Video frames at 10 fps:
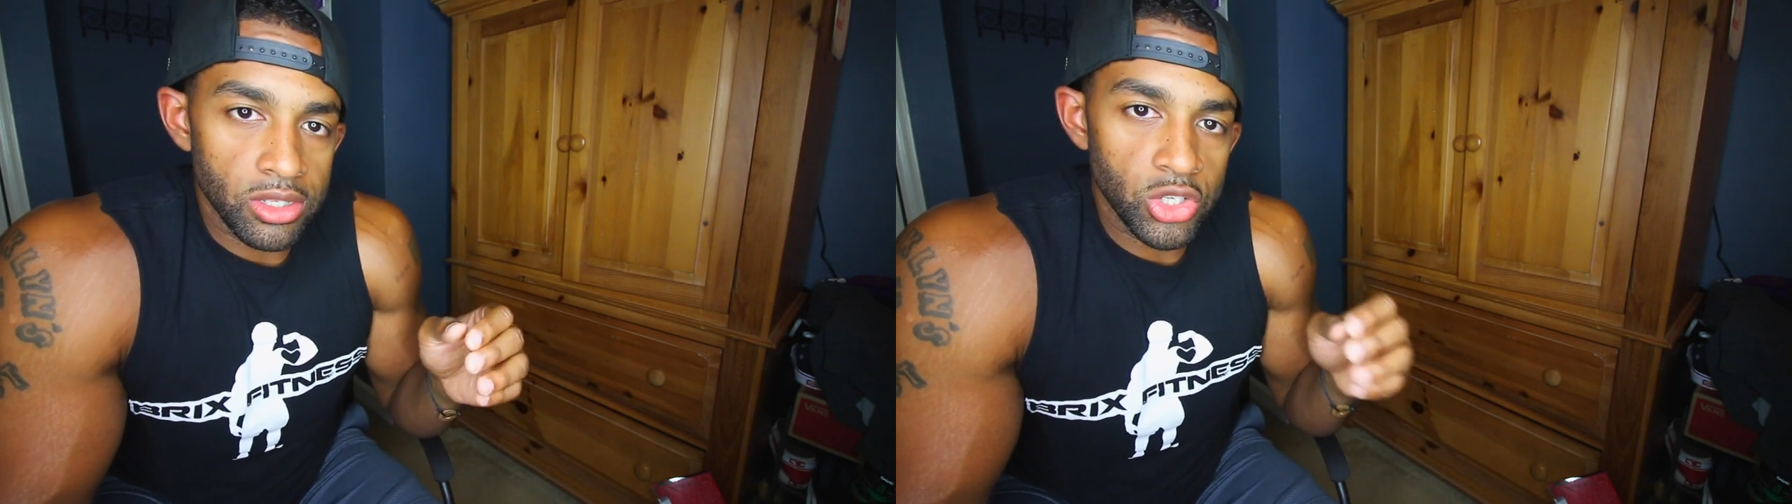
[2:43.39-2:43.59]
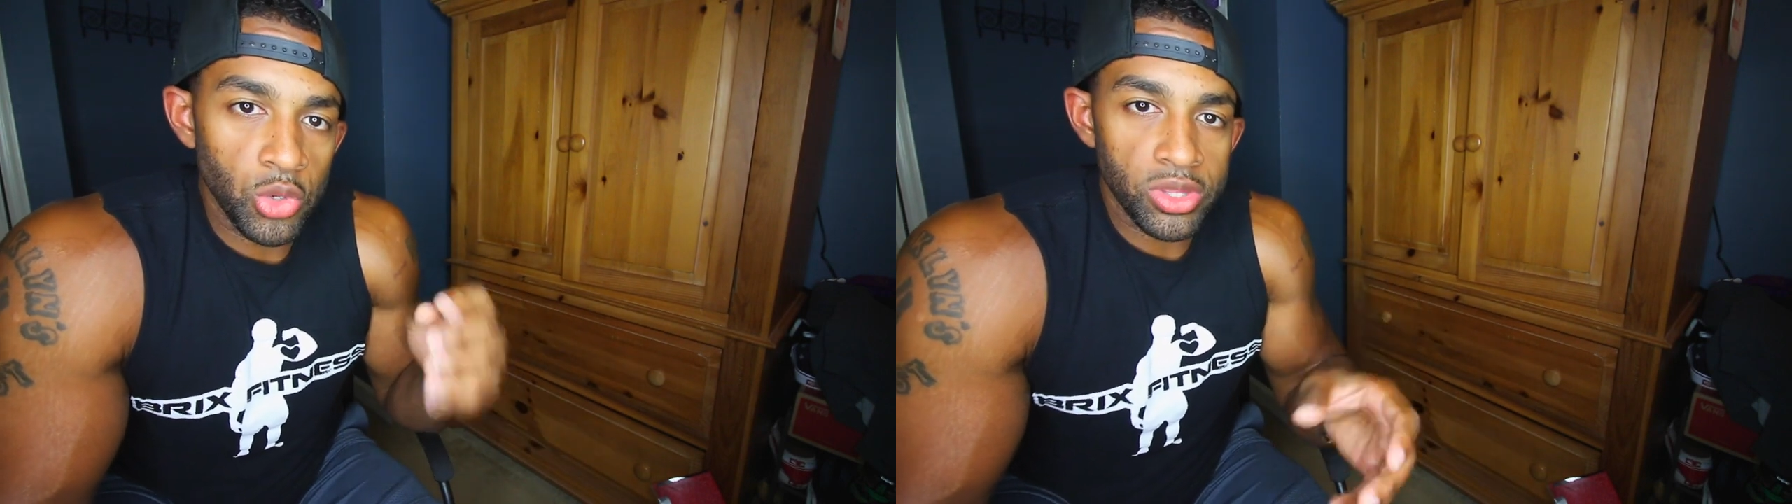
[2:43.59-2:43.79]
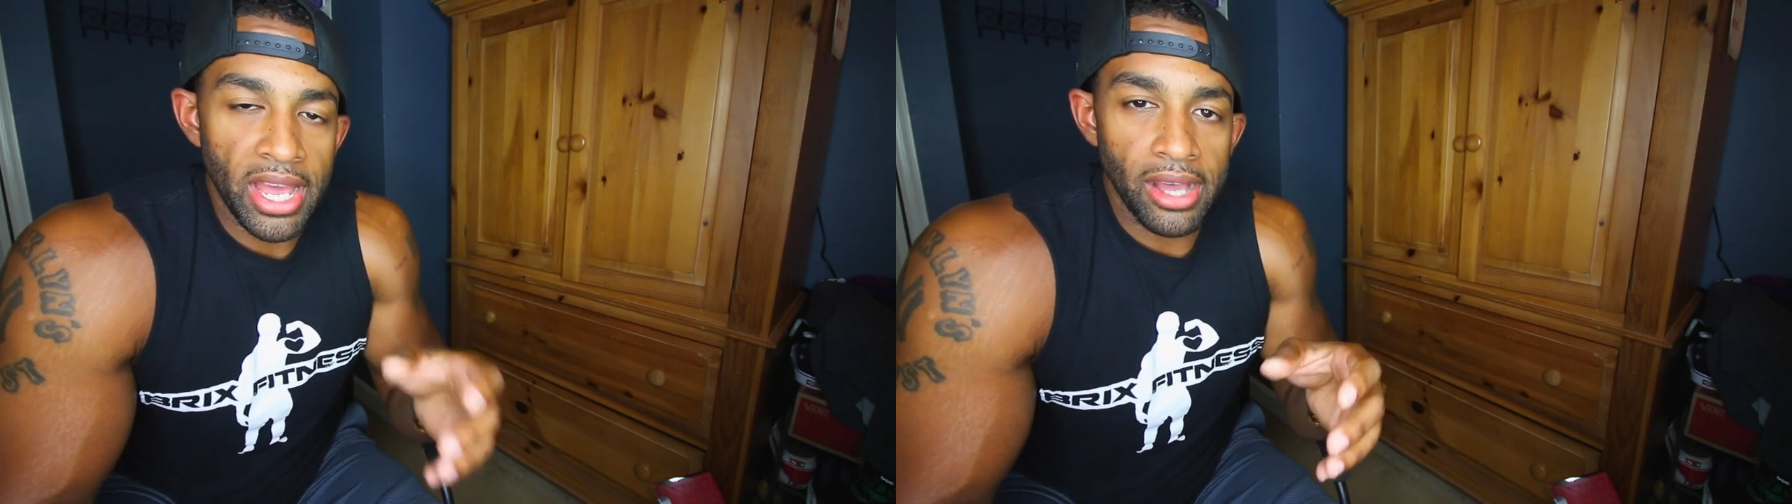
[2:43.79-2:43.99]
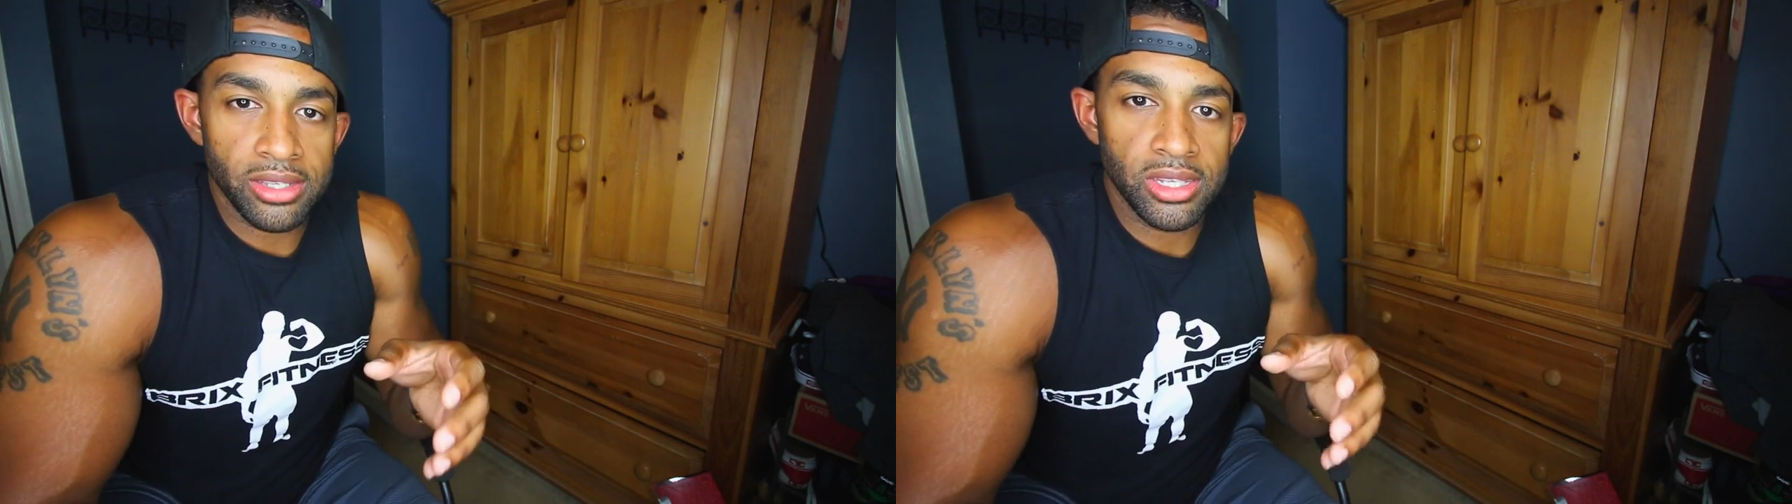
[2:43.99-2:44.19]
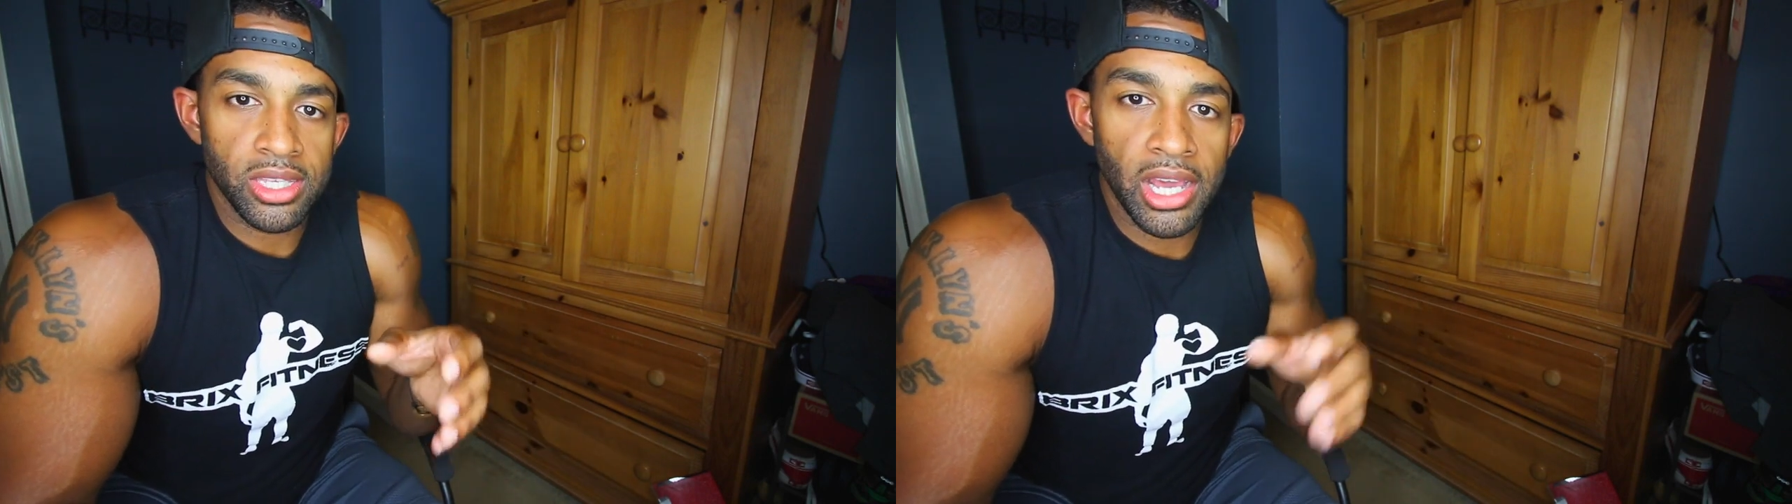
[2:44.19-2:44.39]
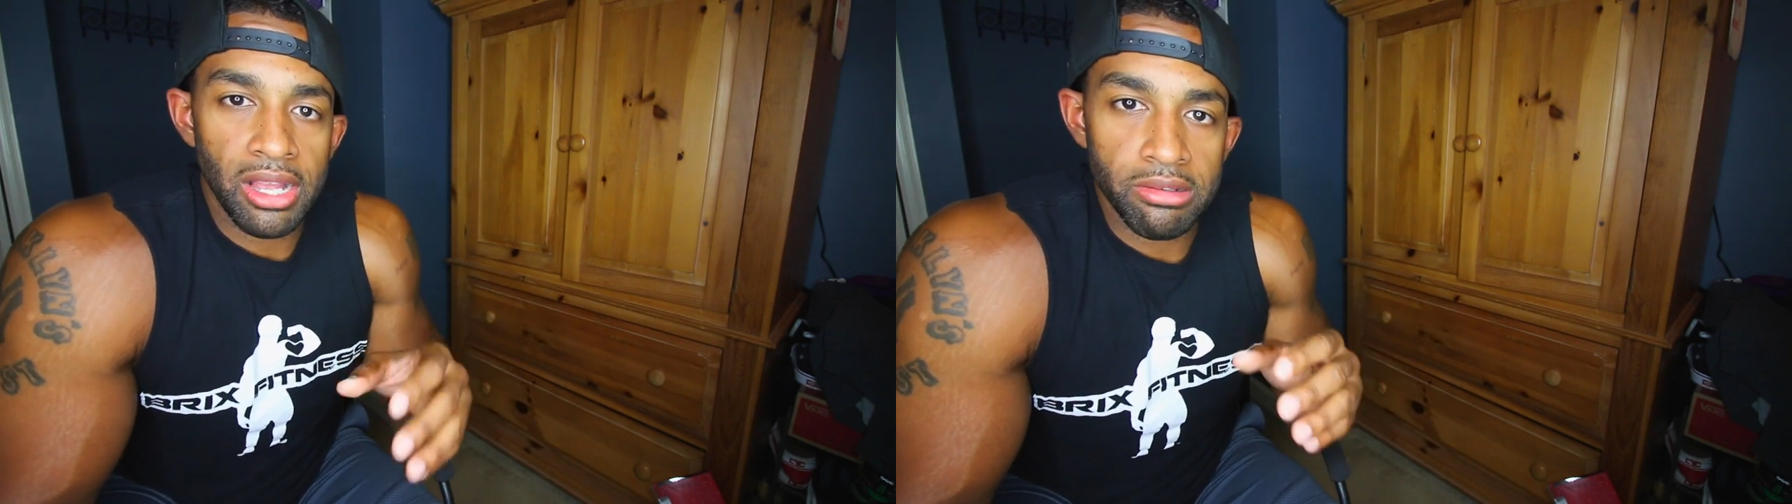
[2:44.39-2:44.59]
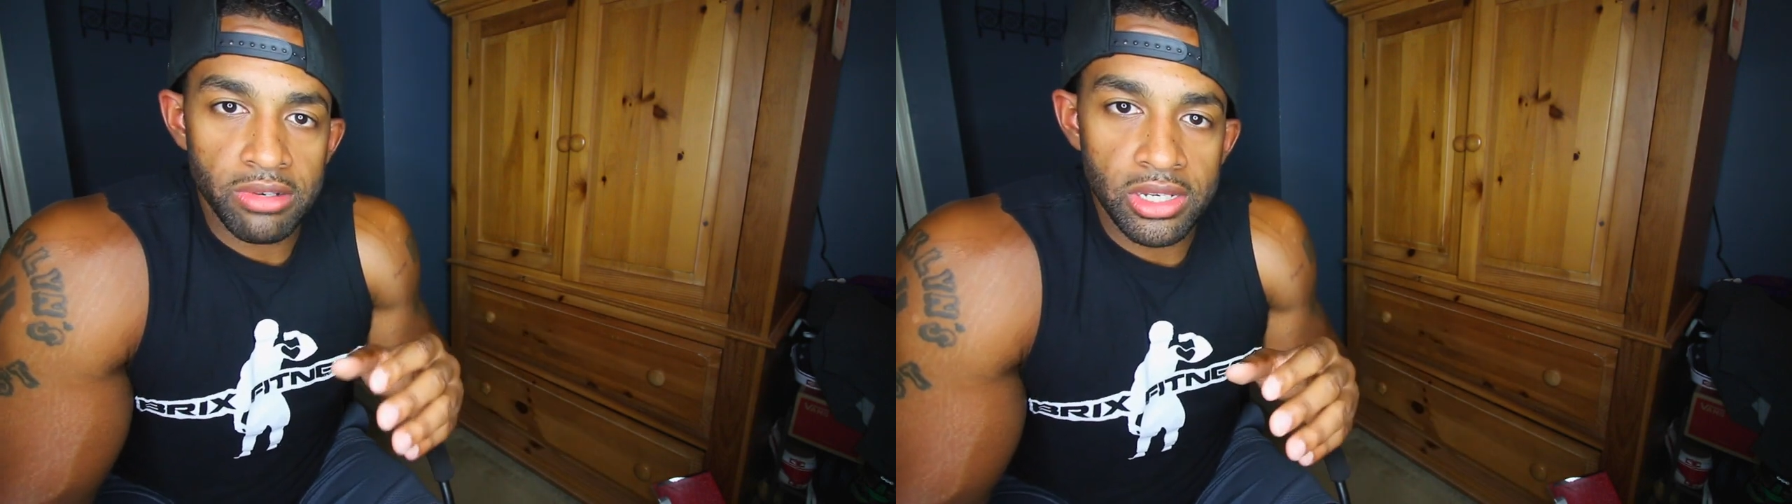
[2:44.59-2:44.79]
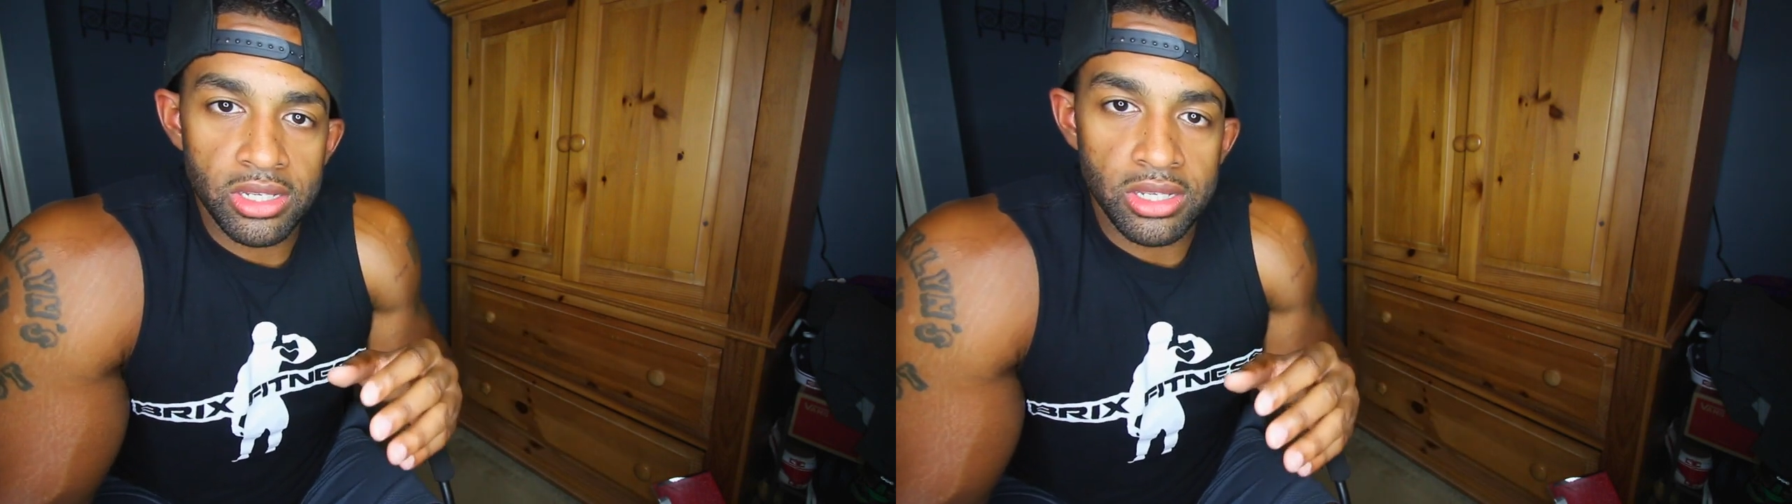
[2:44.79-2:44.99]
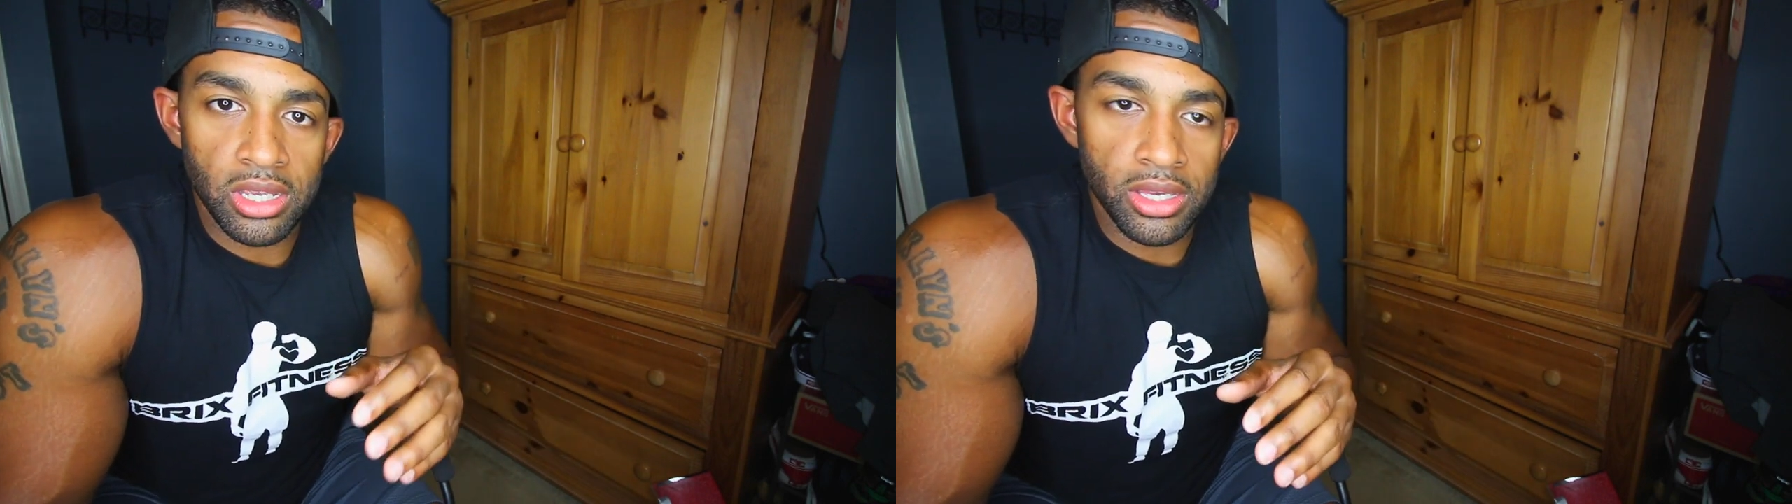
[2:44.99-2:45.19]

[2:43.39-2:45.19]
2,000 calories